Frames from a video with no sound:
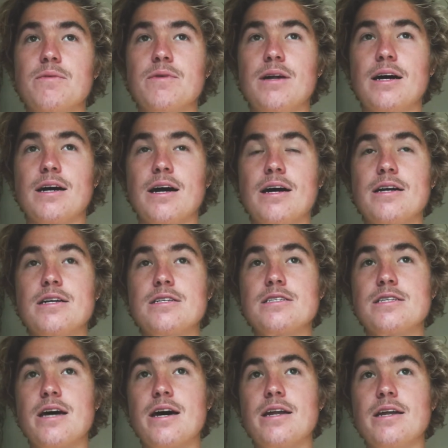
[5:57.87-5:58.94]
like
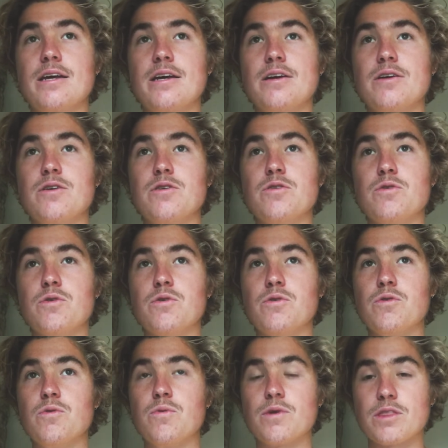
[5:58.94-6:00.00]
understanding
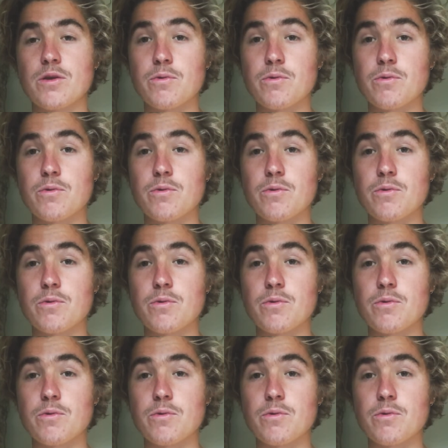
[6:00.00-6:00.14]
what